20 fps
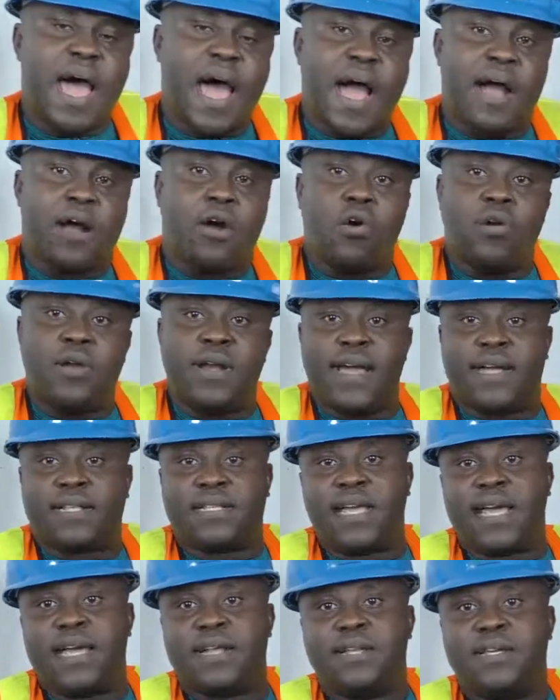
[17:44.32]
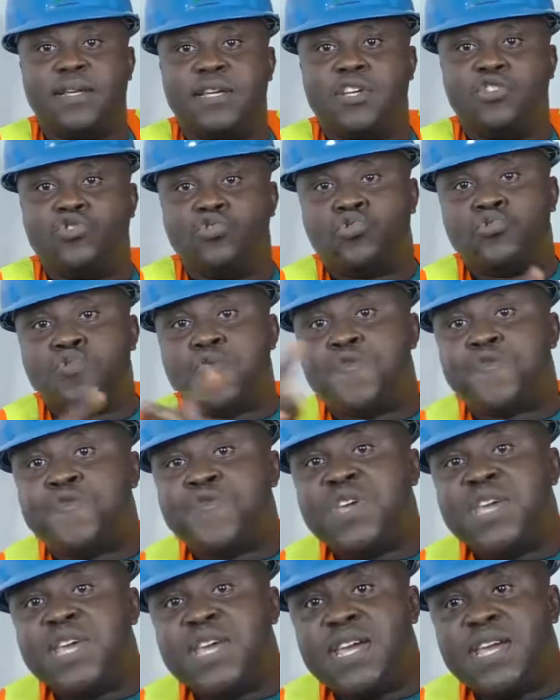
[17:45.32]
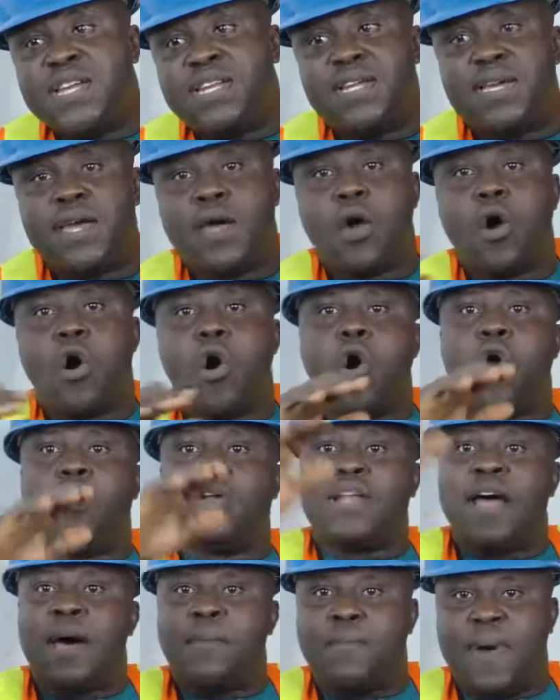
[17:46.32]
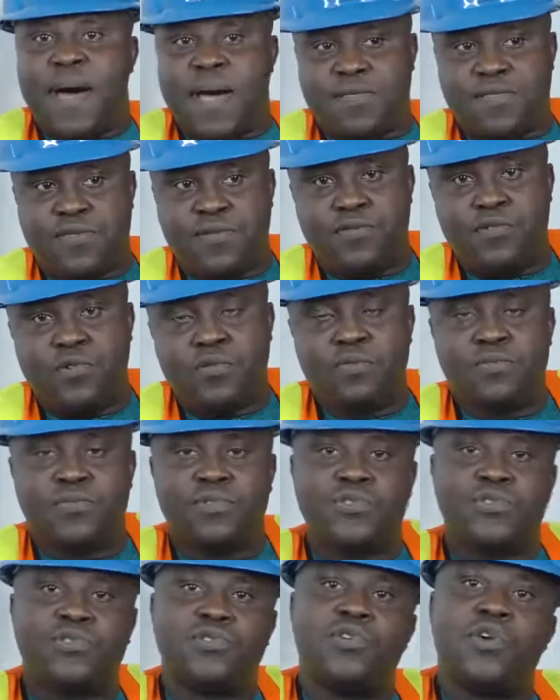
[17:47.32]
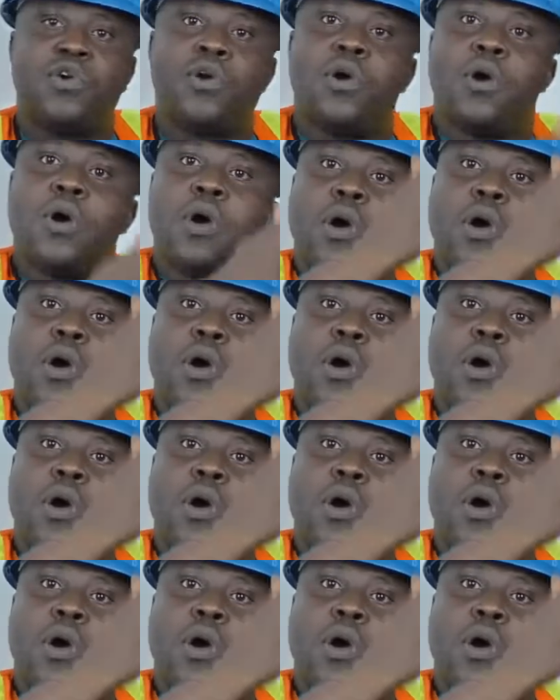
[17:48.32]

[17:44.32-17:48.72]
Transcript: are connected to feed other bathrooms,